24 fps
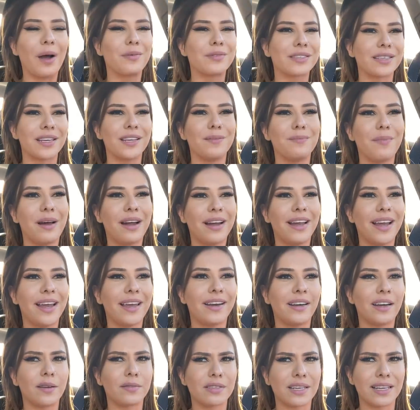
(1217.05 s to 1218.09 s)
was in my
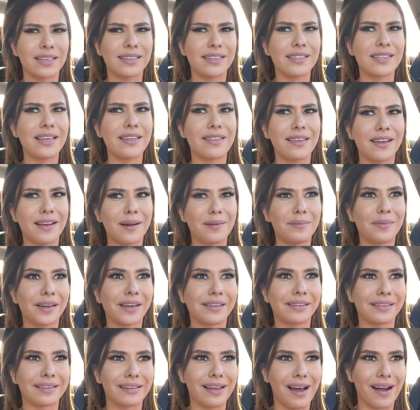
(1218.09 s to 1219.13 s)
head and I was like, does he think I'm
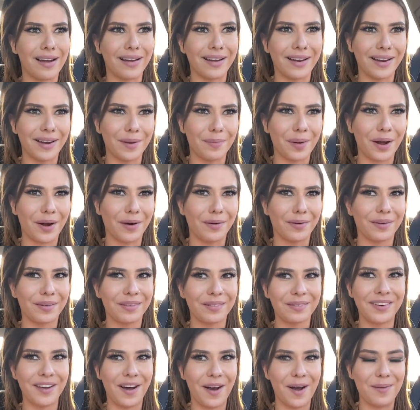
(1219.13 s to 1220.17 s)
like lying
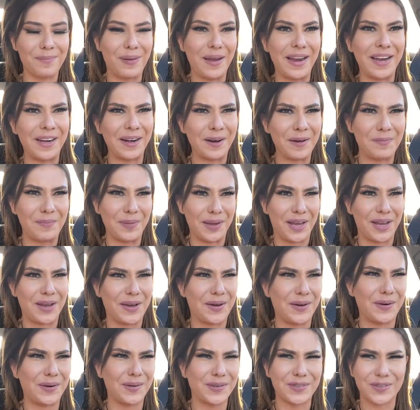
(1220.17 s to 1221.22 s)
about not being
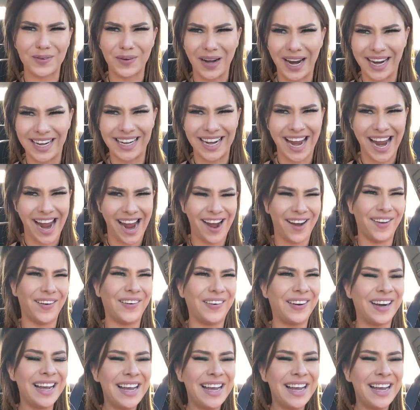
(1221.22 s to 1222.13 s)
abused right now?